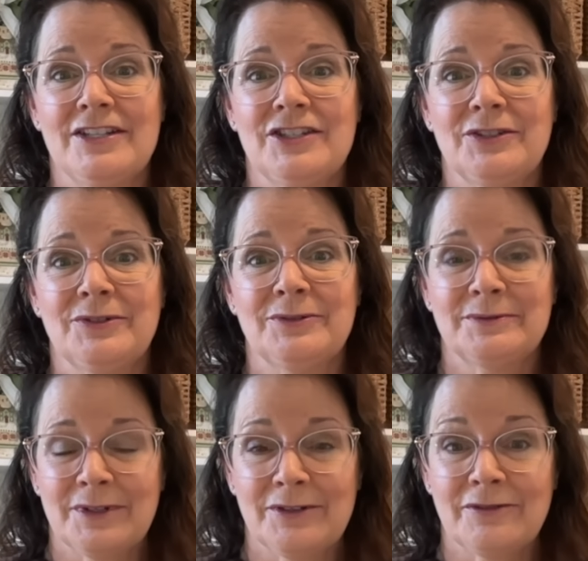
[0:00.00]
to
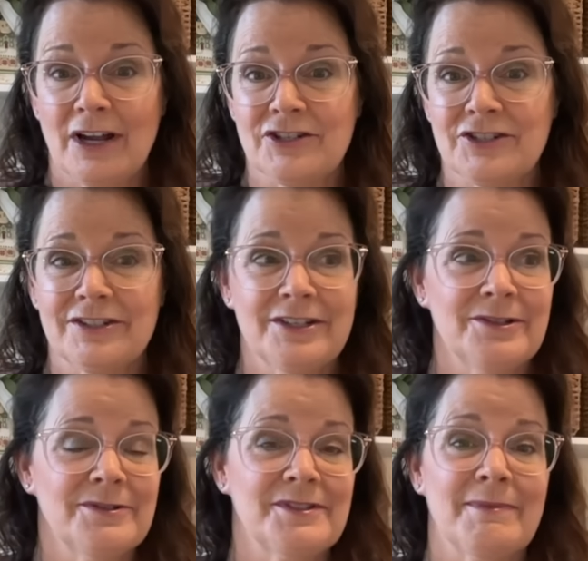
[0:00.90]
Roger,
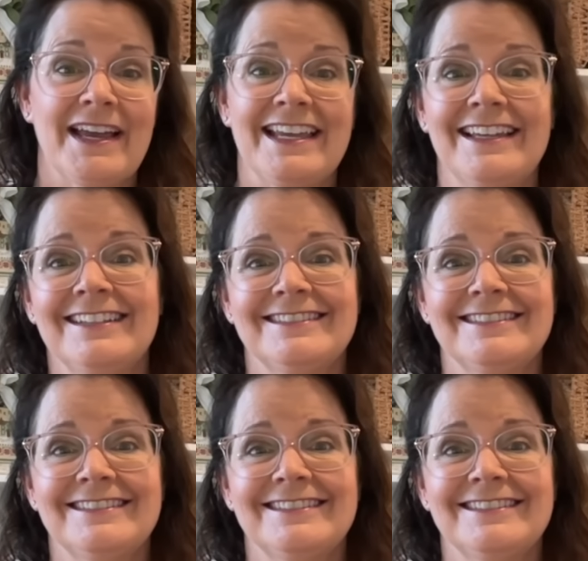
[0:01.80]
who is my